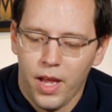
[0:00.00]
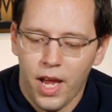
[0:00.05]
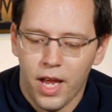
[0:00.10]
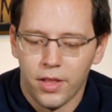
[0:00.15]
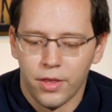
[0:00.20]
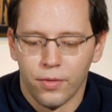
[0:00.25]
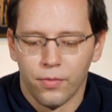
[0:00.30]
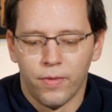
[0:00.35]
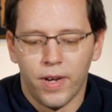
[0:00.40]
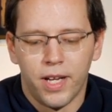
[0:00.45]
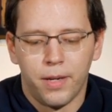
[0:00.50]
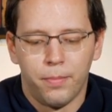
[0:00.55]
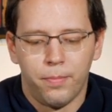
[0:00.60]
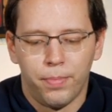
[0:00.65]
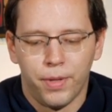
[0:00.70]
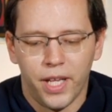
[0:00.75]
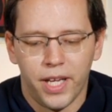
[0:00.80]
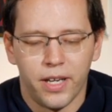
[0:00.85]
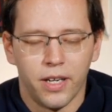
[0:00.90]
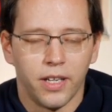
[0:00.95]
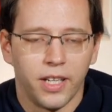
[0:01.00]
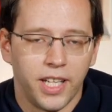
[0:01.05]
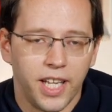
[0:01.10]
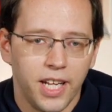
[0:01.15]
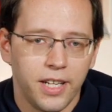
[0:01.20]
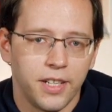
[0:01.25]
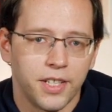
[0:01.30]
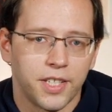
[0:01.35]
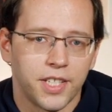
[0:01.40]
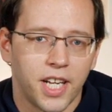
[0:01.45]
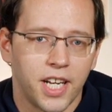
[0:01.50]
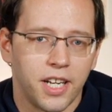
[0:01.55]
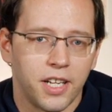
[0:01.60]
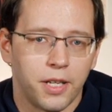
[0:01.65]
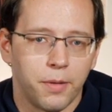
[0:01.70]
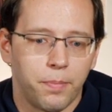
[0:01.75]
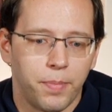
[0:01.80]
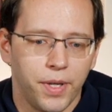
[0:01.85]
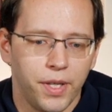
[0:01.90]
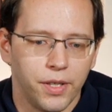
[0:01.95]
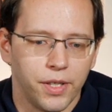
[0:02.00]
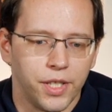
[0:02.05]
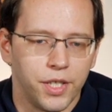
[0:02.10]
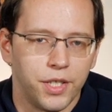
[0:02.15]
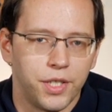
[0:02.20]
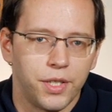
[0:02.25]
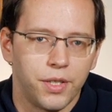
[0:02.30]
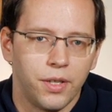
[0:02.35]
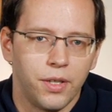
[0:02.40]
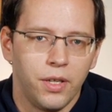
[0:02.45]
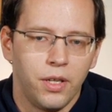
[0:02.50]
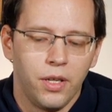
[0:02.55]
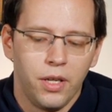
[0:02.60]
and the red player again decided to pillage,